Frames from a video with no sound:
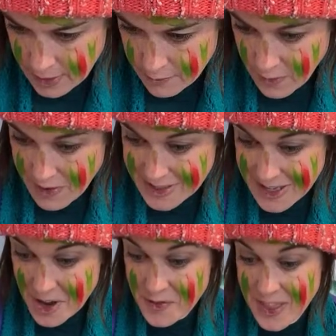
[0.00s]
Very
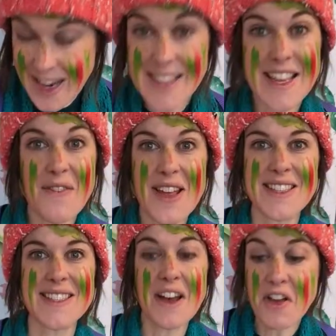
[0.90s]
excited for the next set of
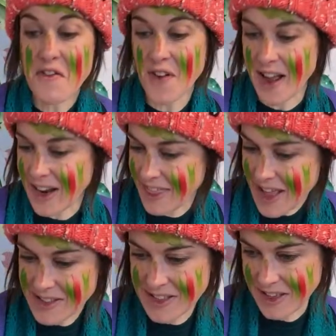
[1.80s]
lessons, are you, Violet?
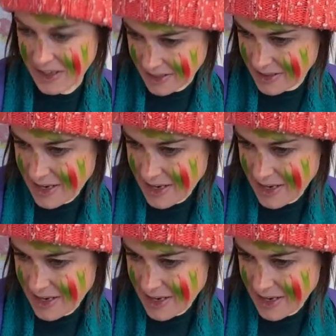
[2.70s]
That's good.